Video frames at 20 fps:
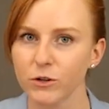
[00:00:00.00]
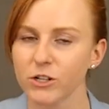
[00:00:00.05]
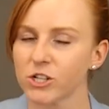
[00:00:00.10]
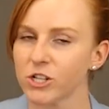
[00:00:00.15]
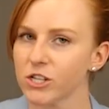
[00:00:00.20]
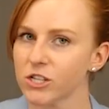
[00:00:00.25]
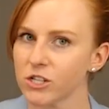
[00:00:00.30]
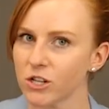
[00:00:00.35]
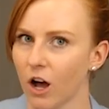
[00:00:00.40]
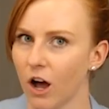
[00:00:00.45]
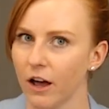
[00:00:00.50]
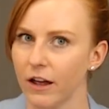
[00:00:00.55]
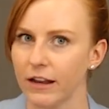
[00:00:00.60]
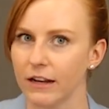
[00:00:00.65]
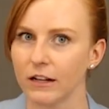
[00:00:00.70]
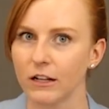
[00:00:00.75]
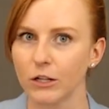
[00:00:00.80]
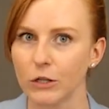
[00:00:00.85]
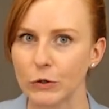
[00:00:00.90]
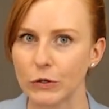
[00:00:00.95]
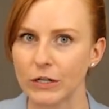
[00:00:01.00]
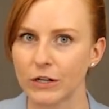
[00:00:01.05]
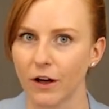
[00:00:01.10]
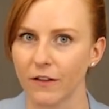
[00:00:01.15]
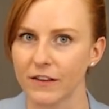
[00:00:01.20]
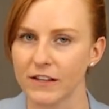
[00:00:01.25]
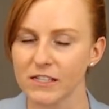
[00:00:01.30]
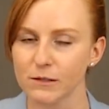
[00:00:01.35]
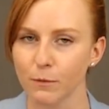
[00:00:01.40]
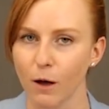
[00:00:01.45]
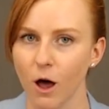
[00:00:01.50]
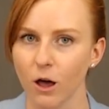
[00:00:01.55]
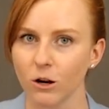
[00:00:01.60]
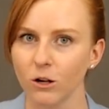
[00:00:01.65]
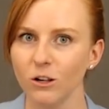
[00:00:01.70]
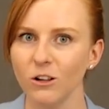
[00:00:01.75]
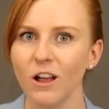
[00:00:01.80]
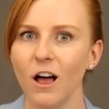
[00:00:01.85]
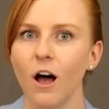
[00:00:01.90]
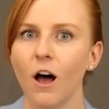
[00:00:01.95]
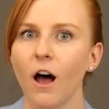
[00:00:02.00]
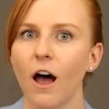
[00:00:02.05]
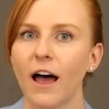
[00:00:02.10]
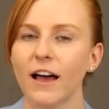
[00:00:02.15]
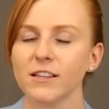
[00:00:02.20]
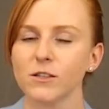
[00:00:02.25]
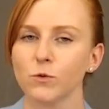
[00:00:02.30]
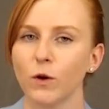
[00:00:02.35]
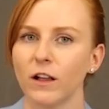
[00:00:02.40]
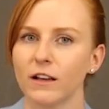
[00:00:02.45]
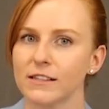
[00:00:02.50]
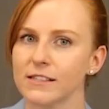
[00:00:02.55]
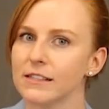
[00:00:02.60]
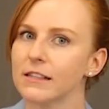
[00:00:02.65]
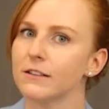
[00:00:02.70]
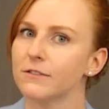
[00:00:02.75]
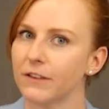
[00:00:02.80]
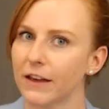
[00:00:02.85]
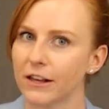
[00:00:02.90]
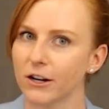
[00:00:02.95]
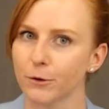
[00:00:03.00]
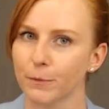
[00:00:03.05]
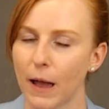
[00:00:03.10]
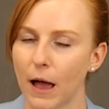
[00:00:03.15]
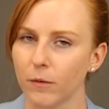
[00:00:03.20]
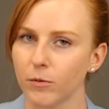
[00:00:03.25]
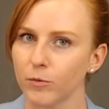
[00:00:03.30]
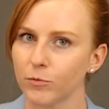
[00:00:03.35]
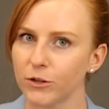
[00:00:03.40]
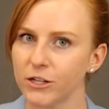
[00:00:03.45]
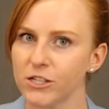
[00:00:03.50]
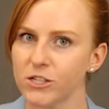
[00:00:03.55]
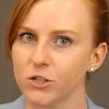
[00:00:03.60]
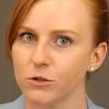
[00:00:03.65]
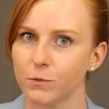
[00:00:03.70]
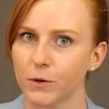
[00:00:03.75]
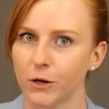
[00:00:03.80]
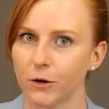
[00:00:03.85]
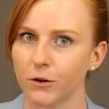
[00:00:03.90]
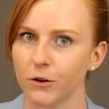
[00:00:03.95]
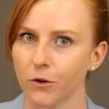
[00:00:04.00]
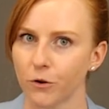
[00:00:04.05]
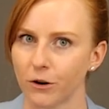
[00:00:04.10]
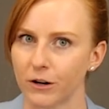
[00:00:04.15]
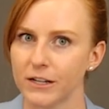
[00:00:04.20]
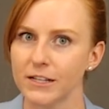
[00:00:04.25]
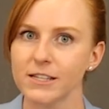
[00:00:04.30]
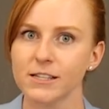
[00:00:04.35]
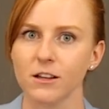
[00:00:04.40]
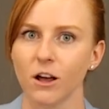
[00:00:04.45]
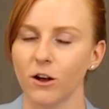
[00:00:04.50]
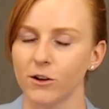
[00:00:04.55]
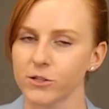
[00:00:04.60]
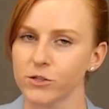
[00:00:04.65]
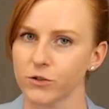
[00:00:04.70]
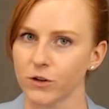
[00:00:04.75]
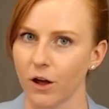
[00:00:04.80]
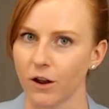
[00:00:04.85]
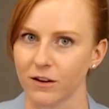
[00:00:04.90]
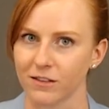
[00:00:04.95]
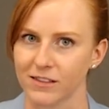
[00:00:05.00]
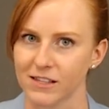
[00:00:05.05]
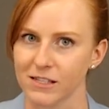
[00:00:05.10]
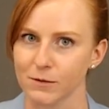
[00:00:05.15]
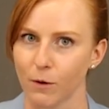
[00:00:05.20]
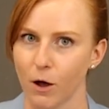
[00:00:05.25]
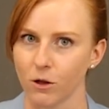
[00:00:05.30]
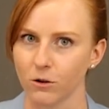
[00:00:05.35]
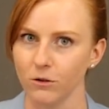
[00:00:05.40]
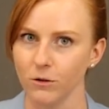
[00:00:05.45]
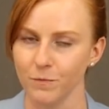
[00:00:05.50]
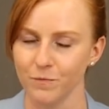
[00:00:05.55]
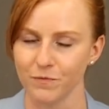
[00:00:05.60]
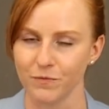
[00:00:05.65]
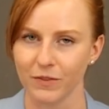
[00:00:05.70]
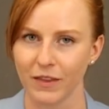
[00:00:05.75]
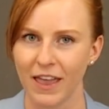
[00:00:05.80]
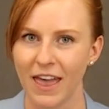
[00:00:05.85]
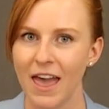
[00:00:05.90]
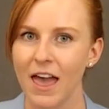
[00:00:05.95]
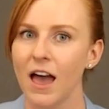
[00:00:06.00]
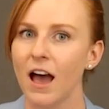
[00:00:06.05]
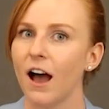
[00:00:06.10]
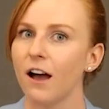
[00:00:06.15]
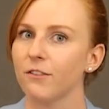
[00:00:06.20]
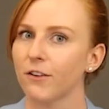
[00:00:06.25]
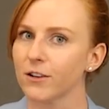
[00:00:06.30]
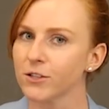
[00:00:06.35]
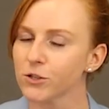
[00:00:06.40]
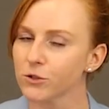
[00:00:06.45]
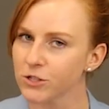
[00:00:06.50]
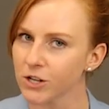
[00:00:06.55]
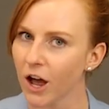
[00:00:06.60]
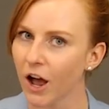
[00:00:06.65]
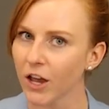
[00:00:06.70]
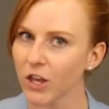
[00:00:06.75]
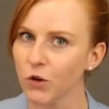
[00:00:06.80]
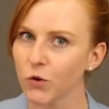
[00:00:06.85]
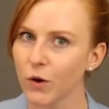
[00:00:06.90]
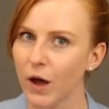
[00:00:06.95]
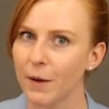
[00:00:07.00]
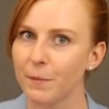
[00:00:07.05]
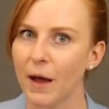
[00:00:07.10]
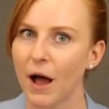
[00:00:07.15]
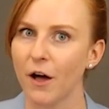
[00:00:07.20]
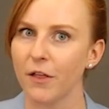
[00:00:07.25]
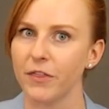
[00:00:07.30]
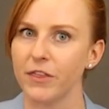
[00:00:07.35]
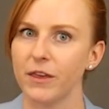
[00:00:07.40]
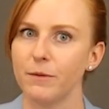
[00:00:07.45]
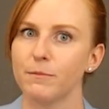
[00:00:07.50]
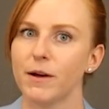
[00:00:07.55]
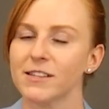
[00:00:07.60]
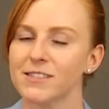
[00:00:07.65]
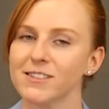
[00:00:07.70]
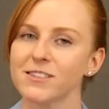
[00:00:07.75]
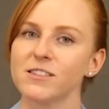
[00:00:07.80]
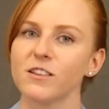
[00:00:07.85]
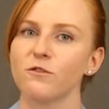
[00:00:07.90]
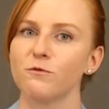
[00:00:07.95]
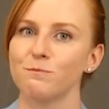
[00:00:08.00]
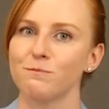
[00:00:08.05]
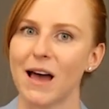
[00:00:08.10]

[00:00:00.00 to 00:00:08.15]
which is not included on this model, as well as levator palpebris superioris, also not on this model. I've also taught you about the muscles of